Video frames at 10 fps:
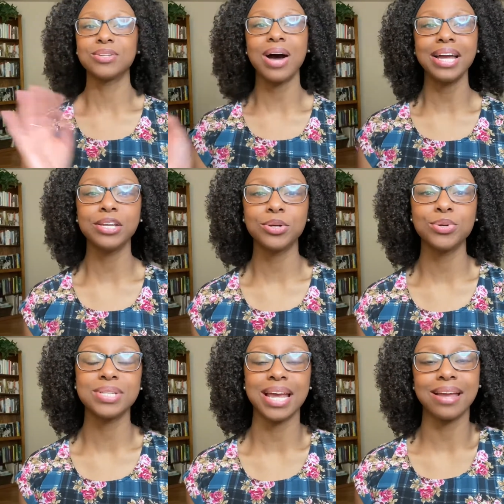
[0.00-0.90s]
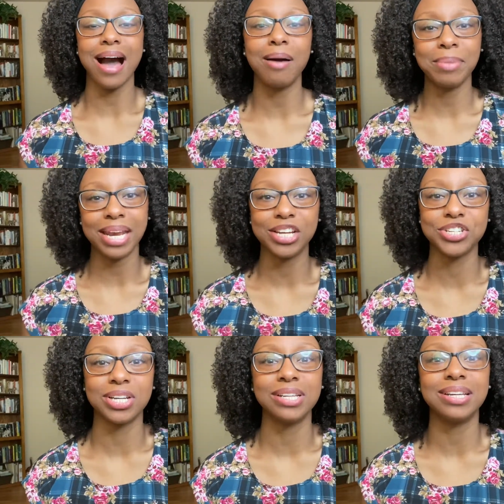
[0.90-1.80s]
So I use a
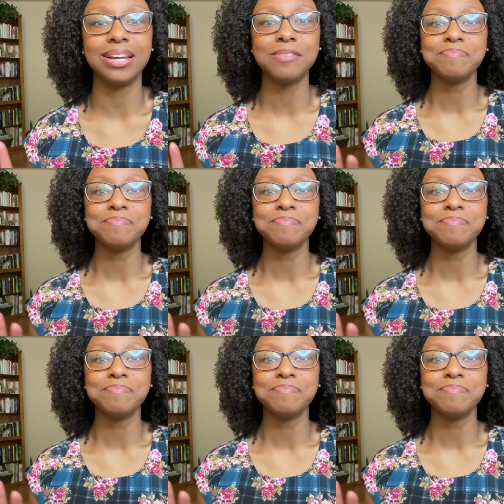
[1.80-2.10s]
combination